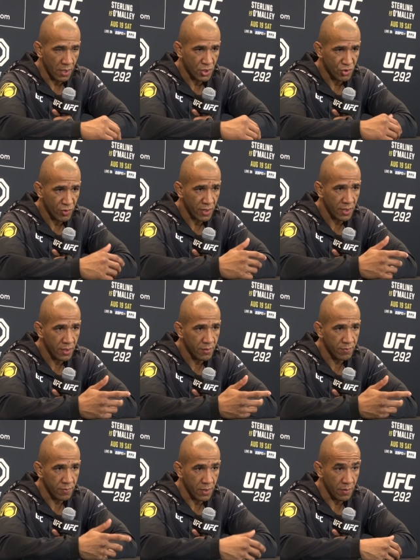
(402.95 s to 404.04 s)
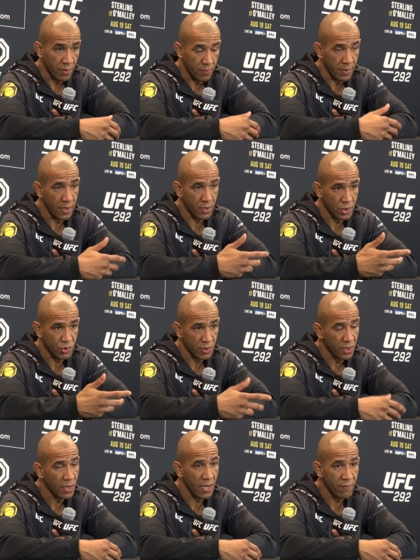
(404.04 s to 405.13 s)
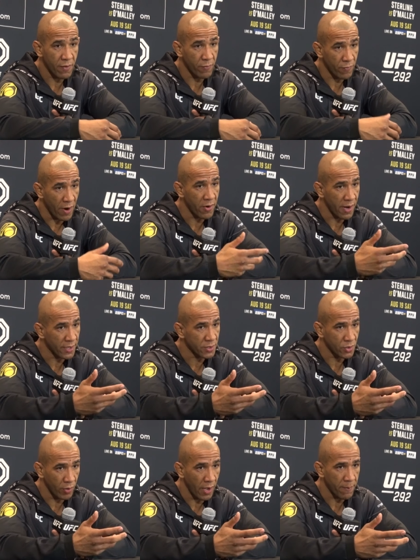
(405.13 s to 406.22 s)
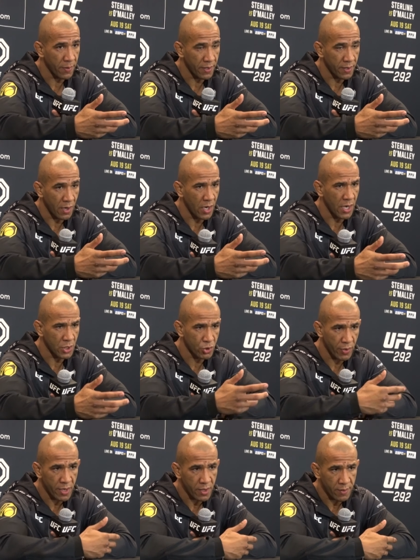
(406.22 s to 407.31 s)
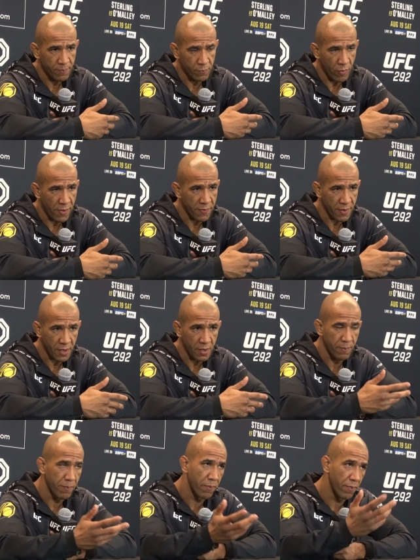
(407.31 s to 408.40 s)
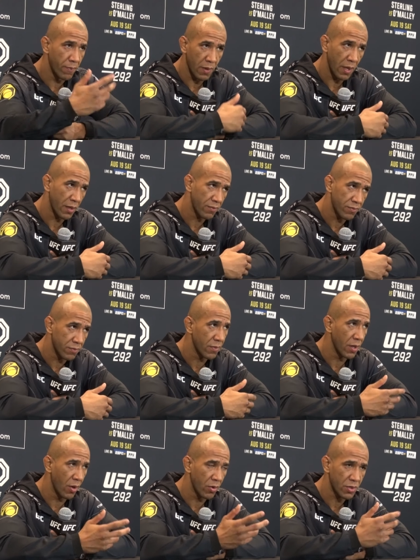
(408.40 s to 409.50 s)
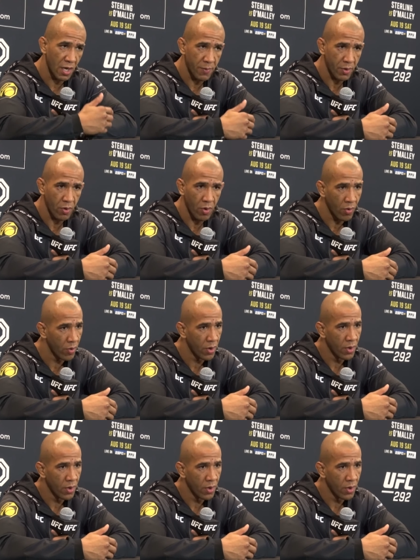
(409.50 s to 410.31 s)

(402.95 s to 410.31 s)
Strickland have a very nice grappling. I trained with him like a long time ago.